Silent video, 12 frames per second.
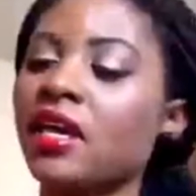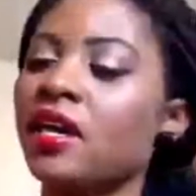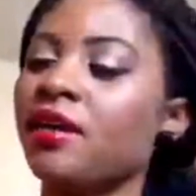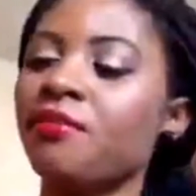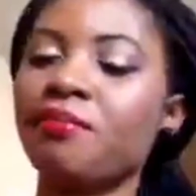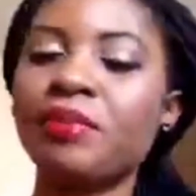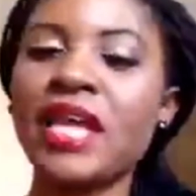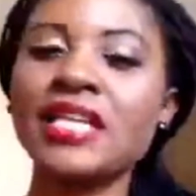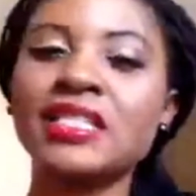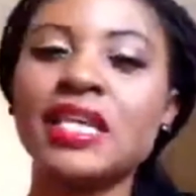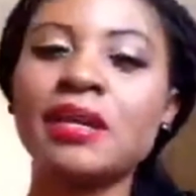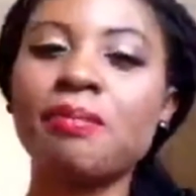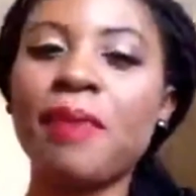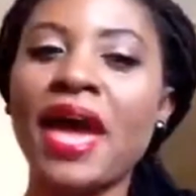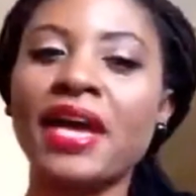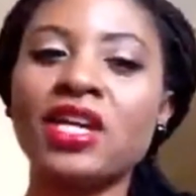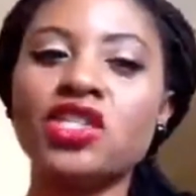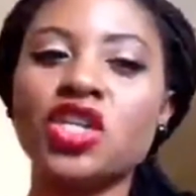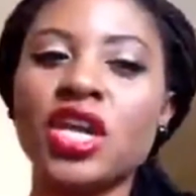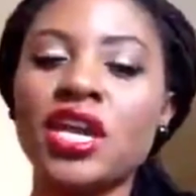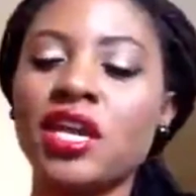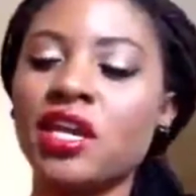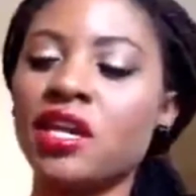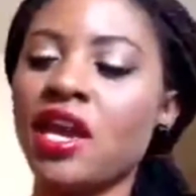a plastic
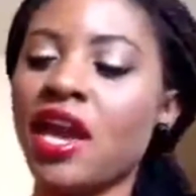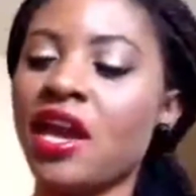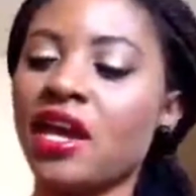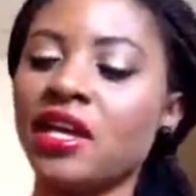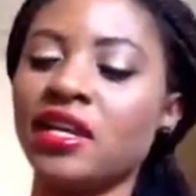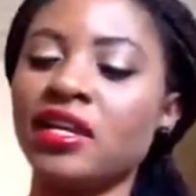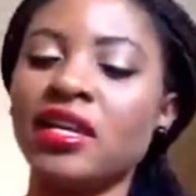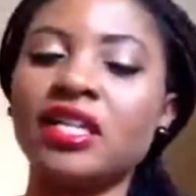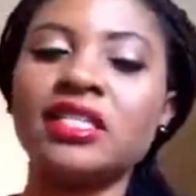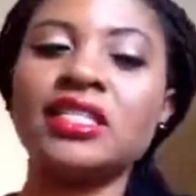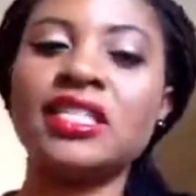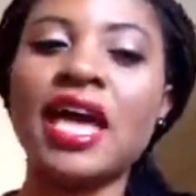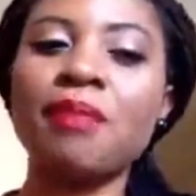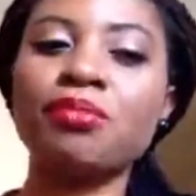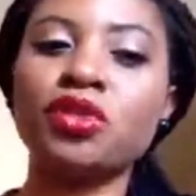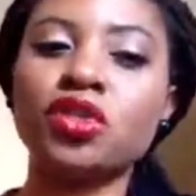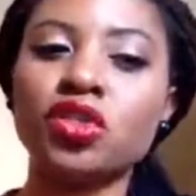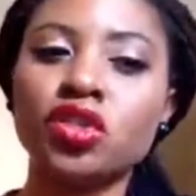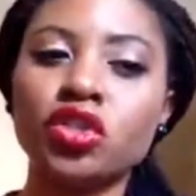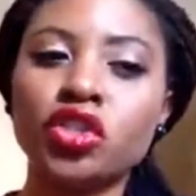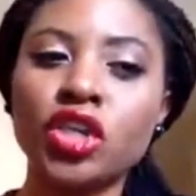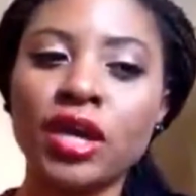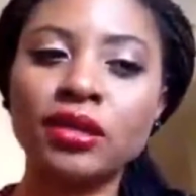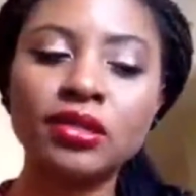packaging and it snaps
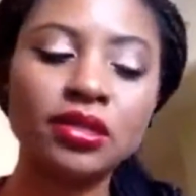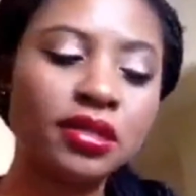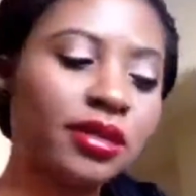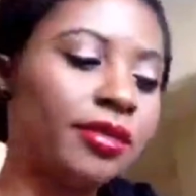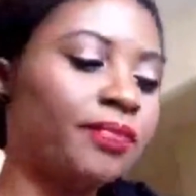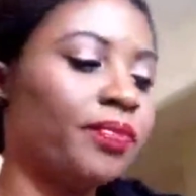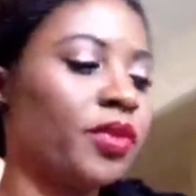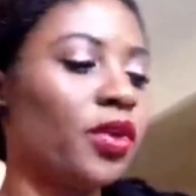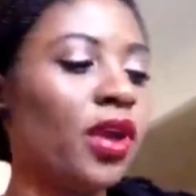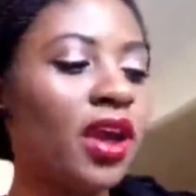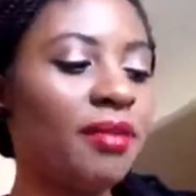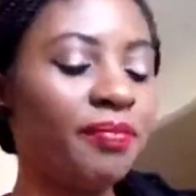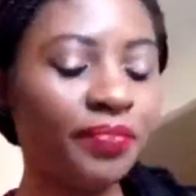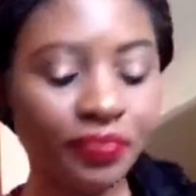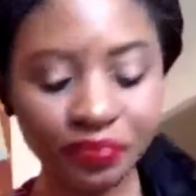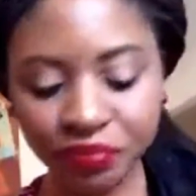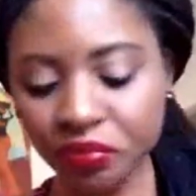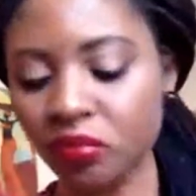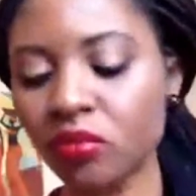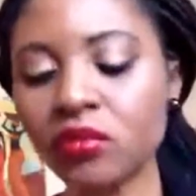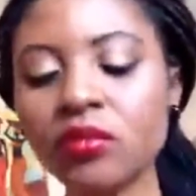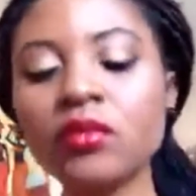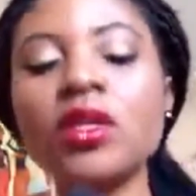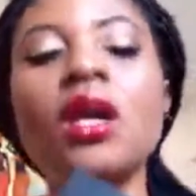shut, okay?
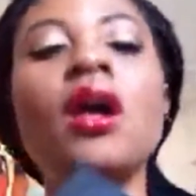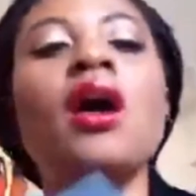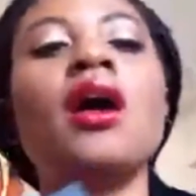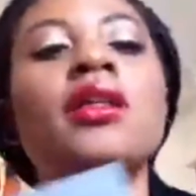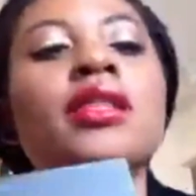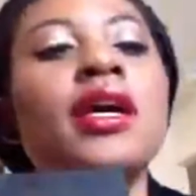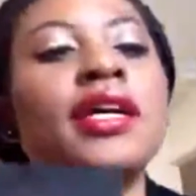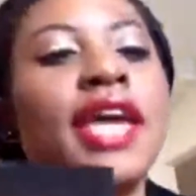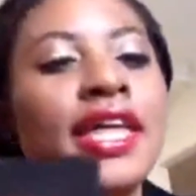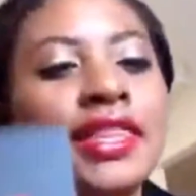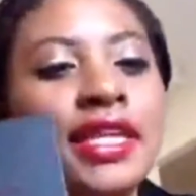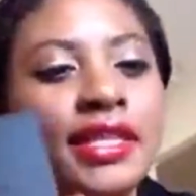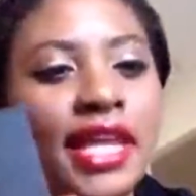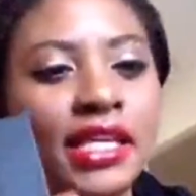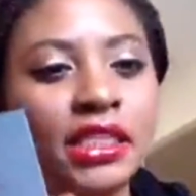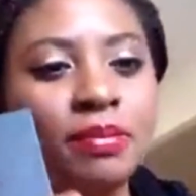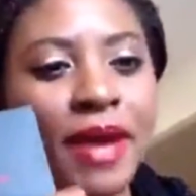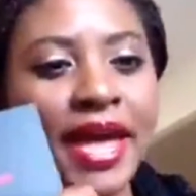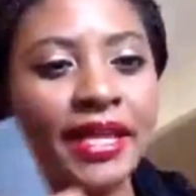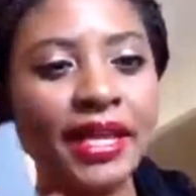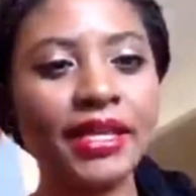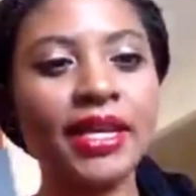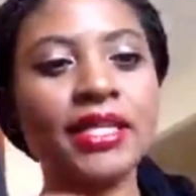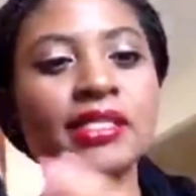The Kathleen Lights
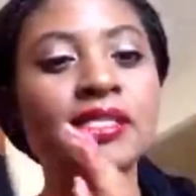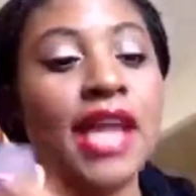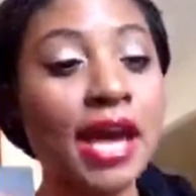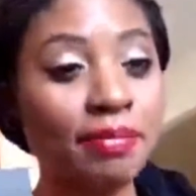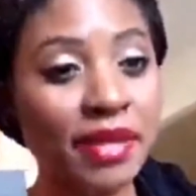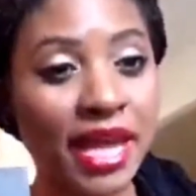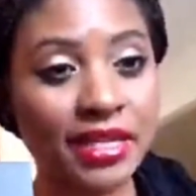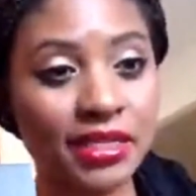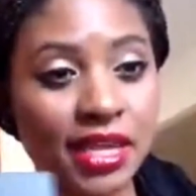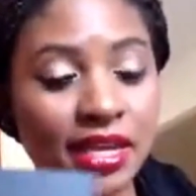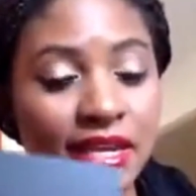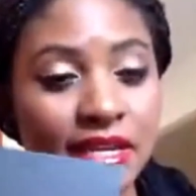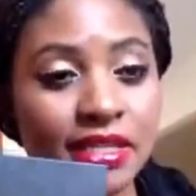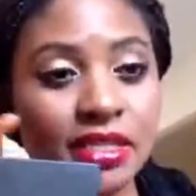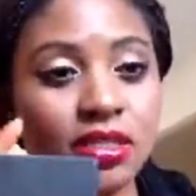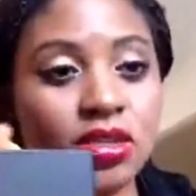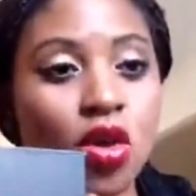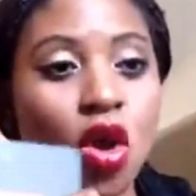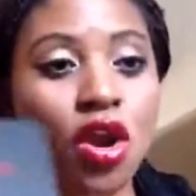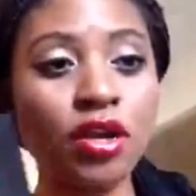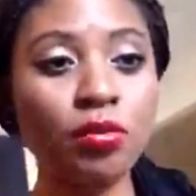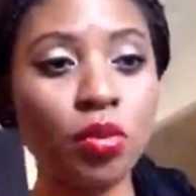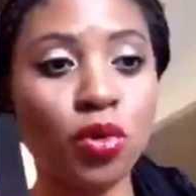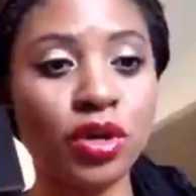palette is not plastic, it is
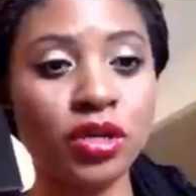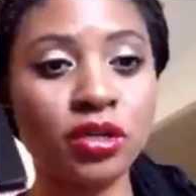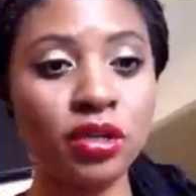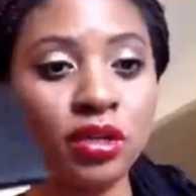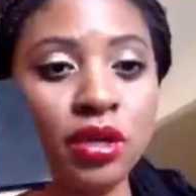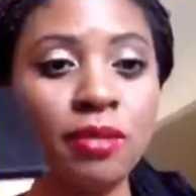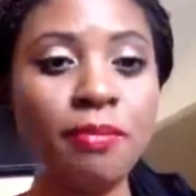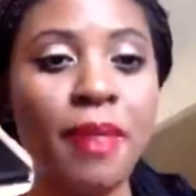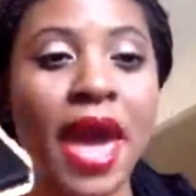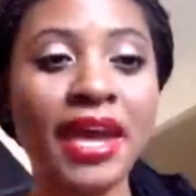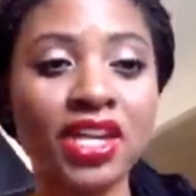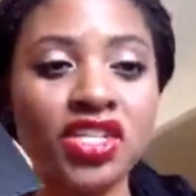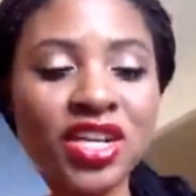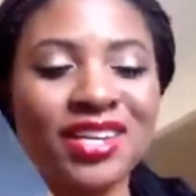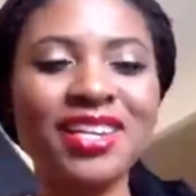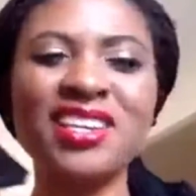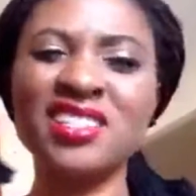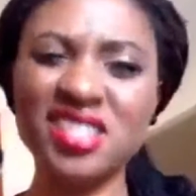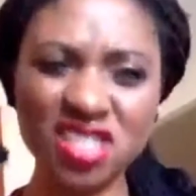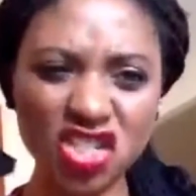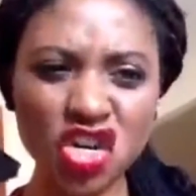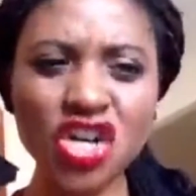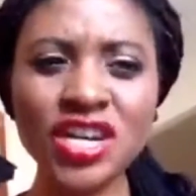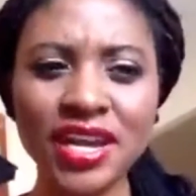cardboard packaging. It's a
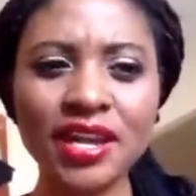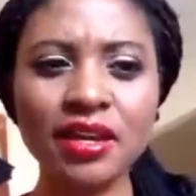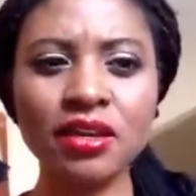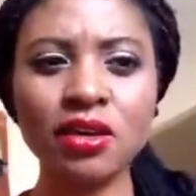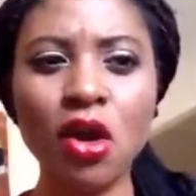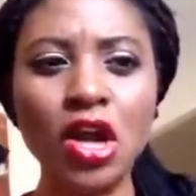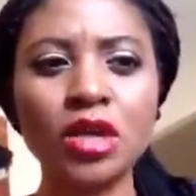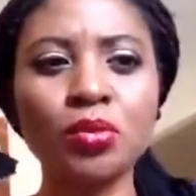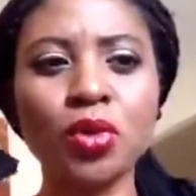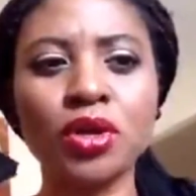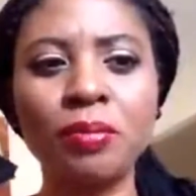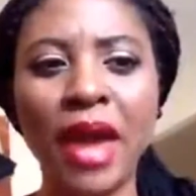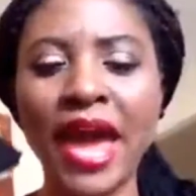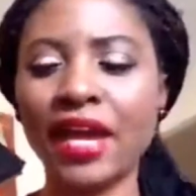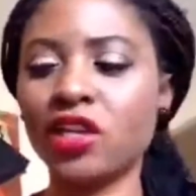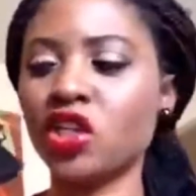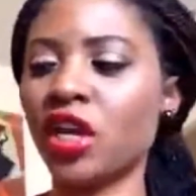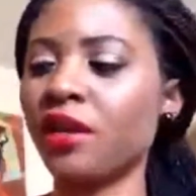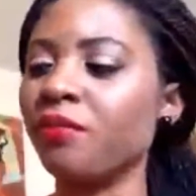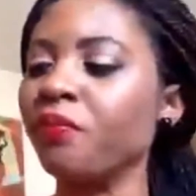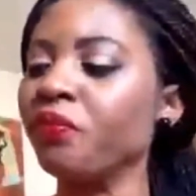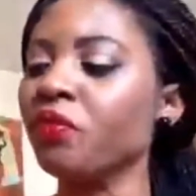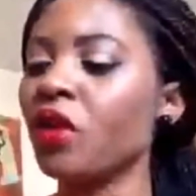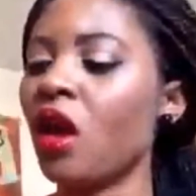sturdy cardboard packaging,
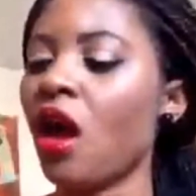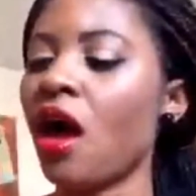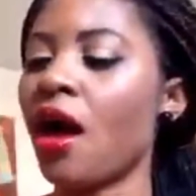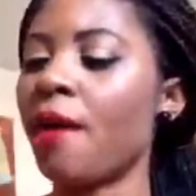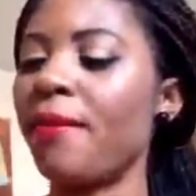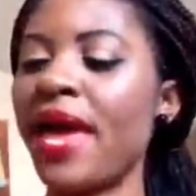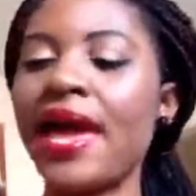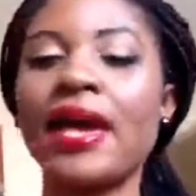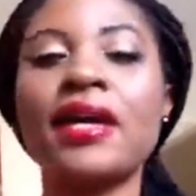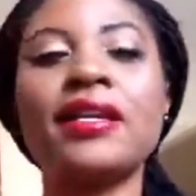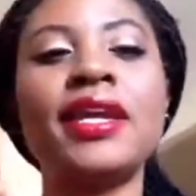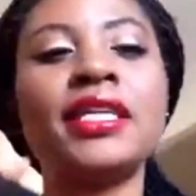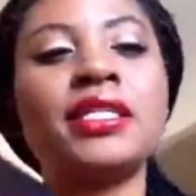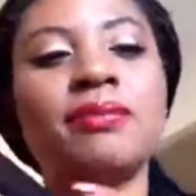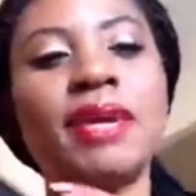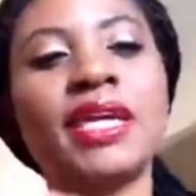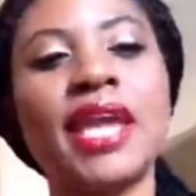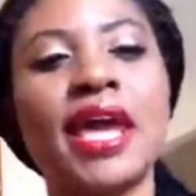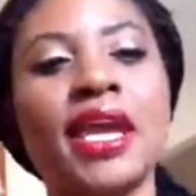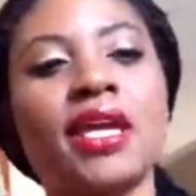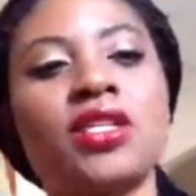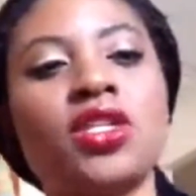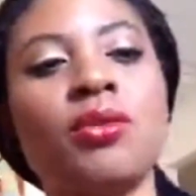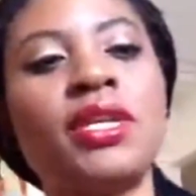and it's
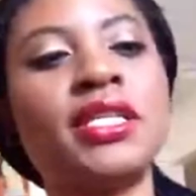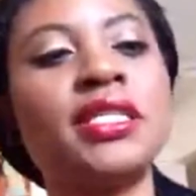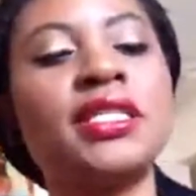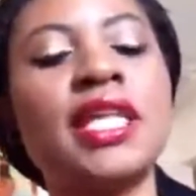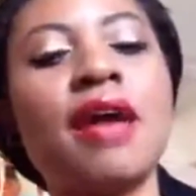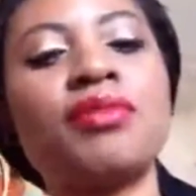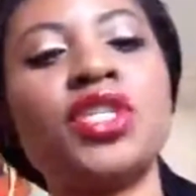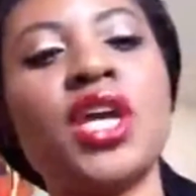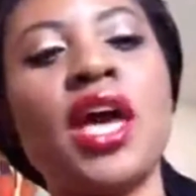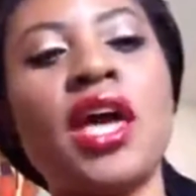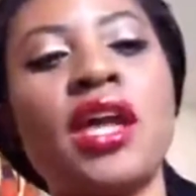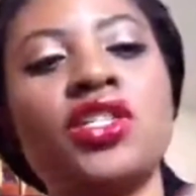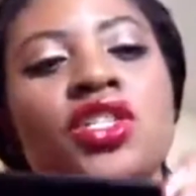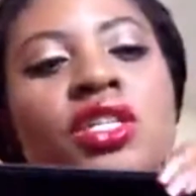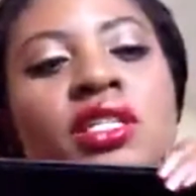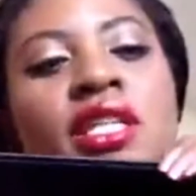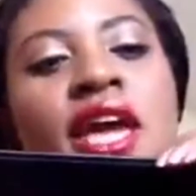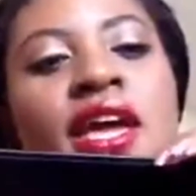magnetic. So it doesn't snap shut, it just